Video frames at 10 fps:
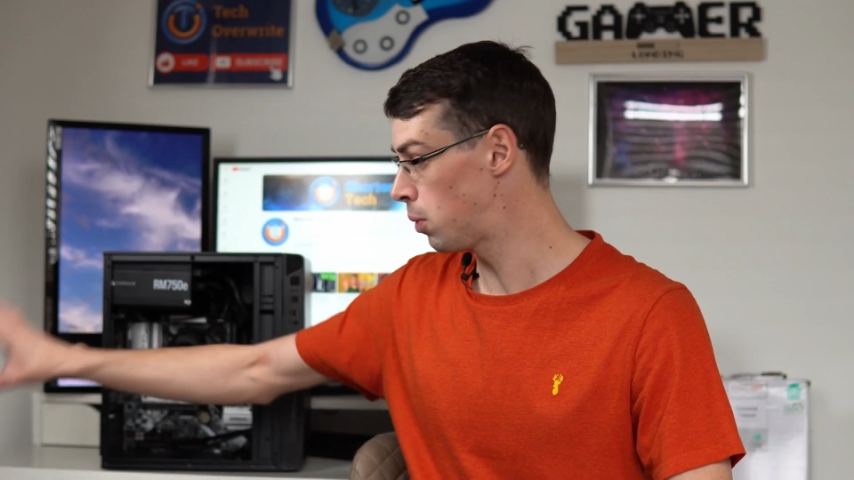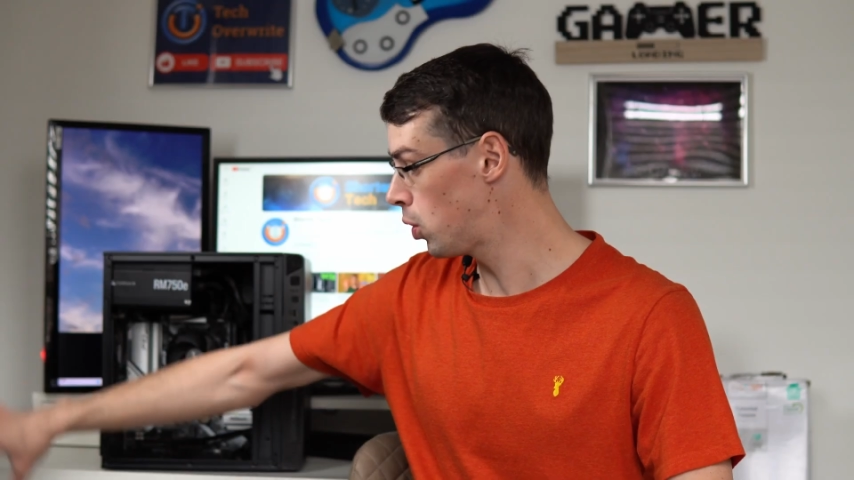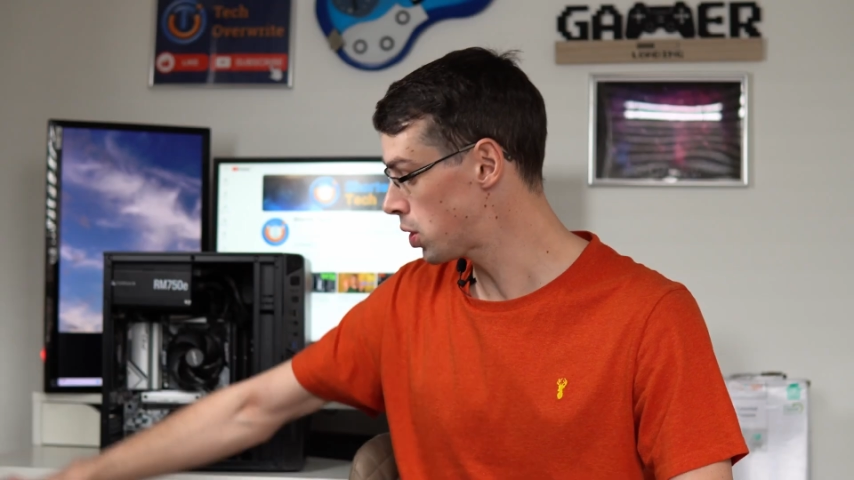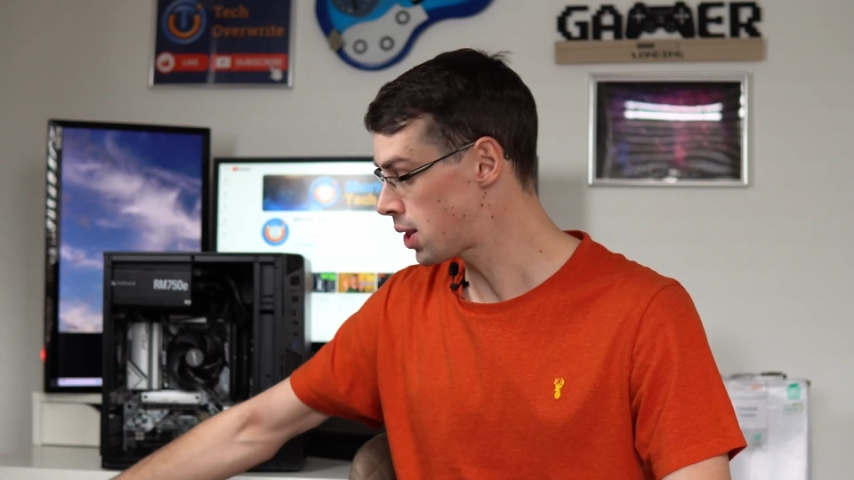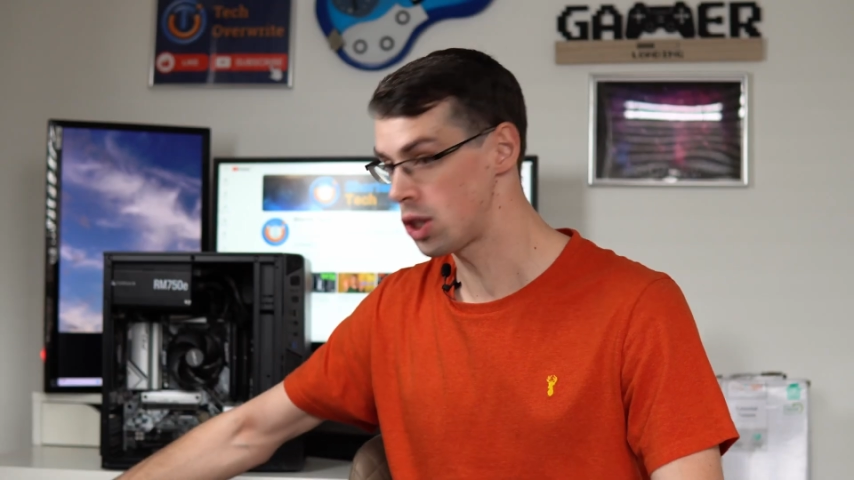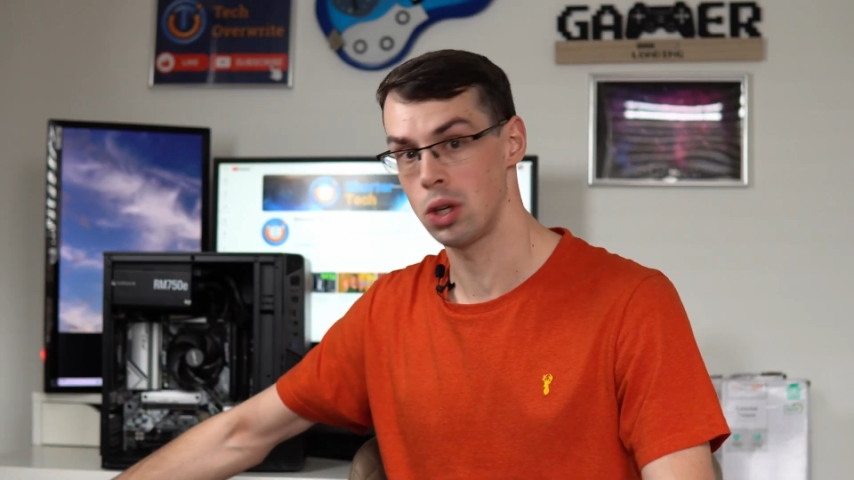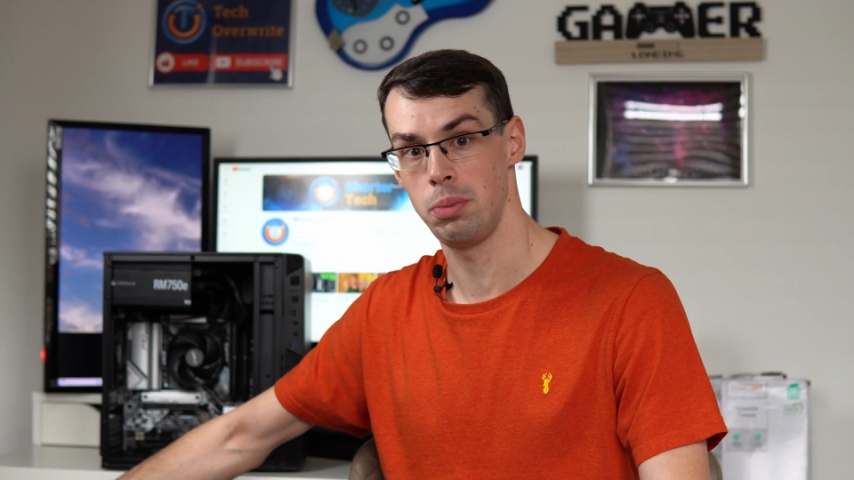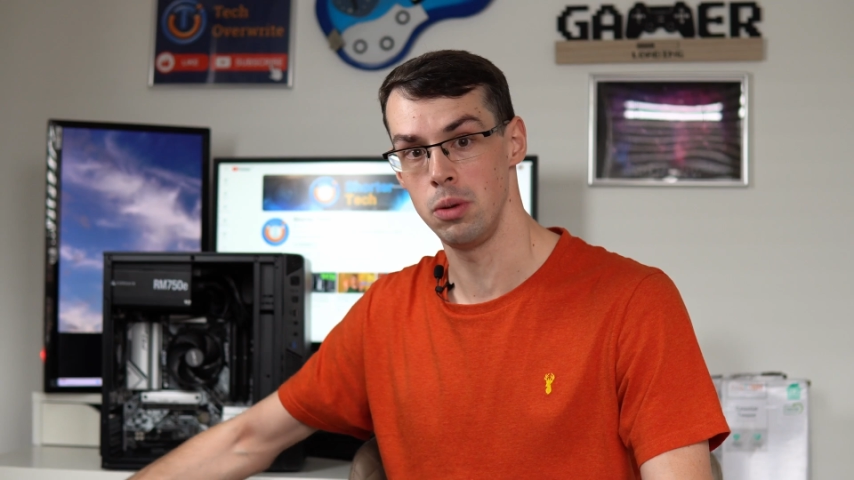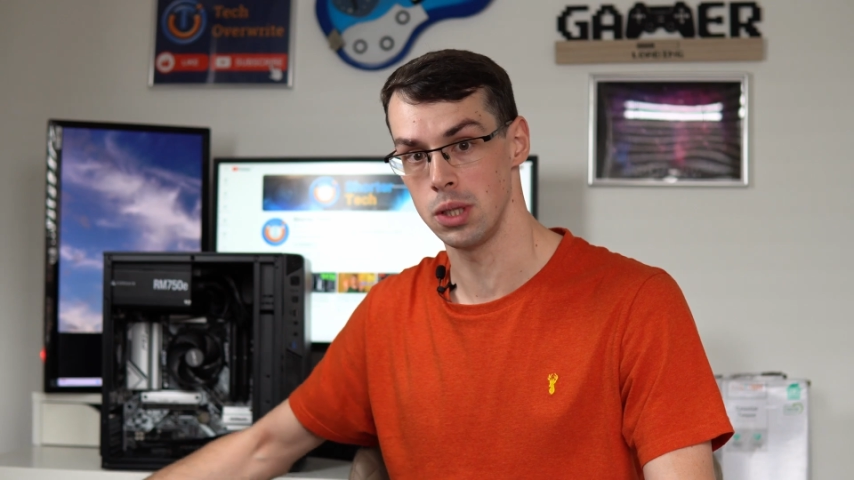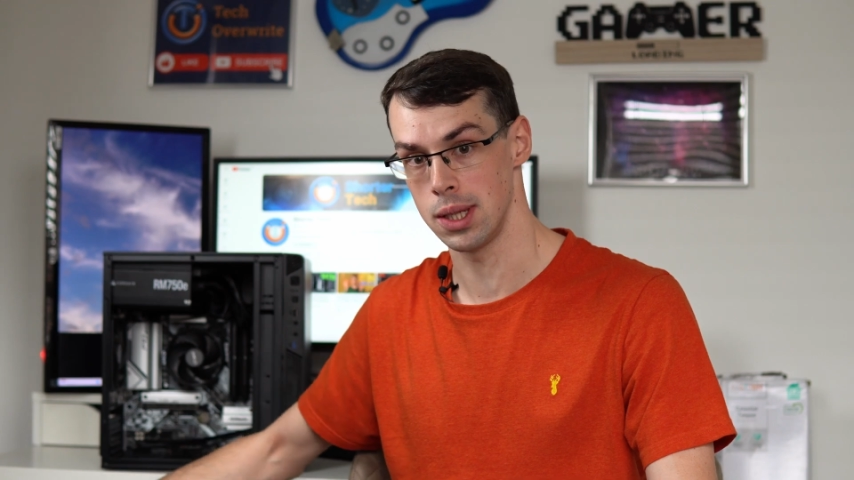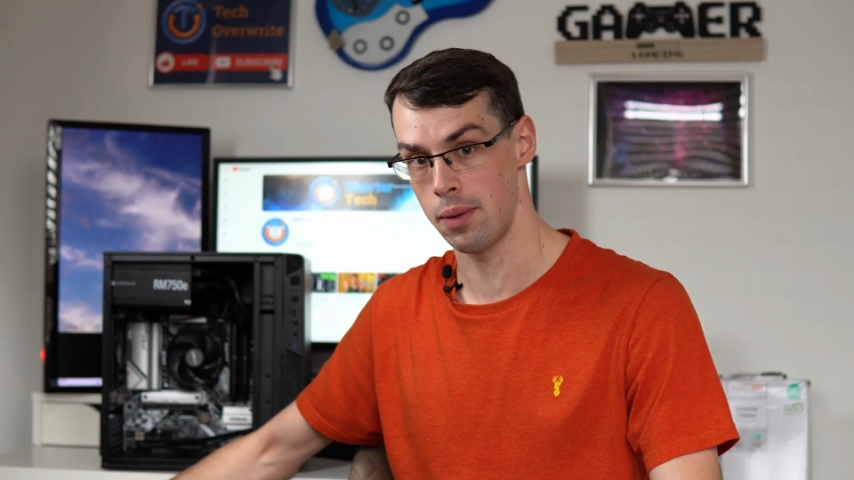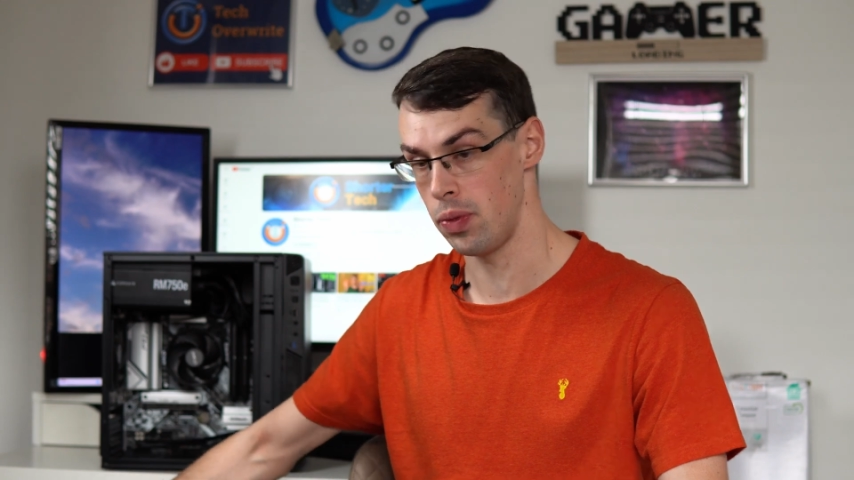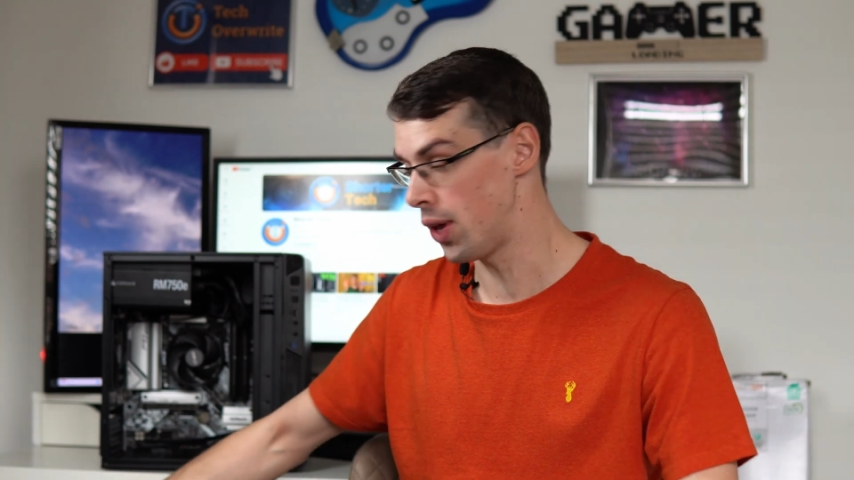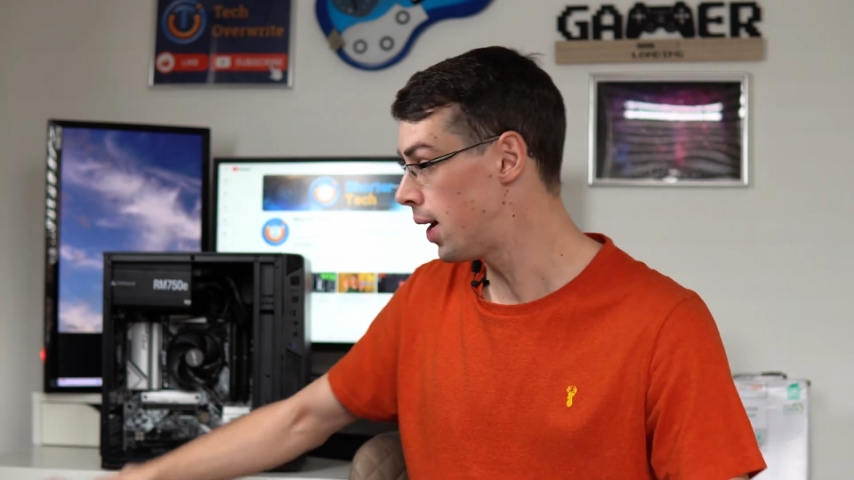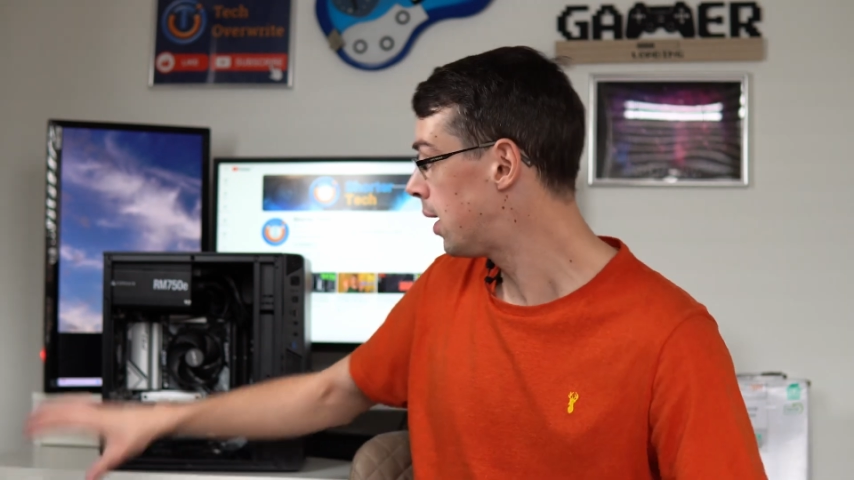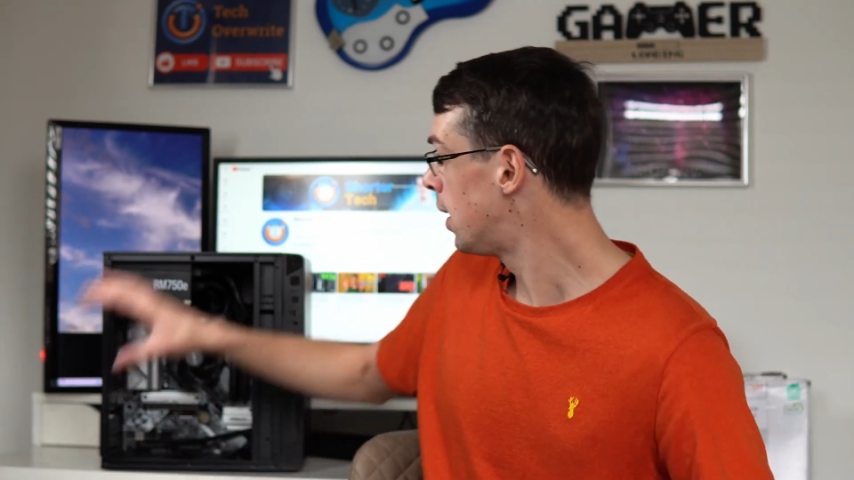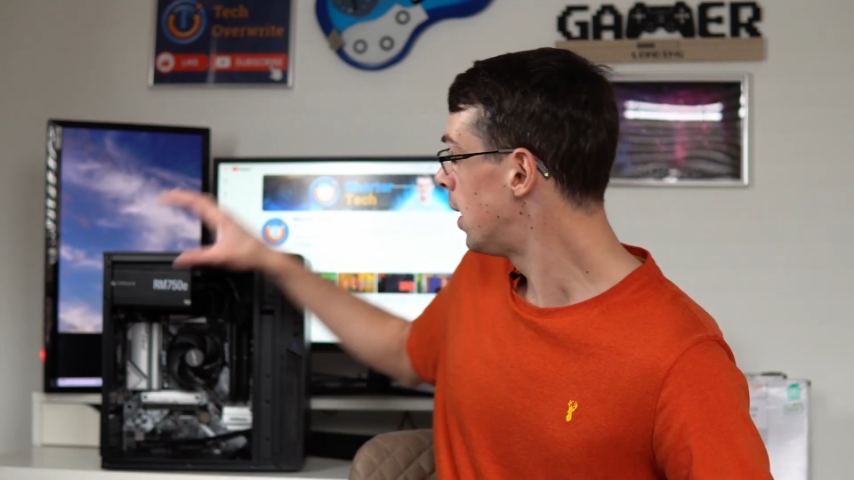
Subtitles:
workstation computer down there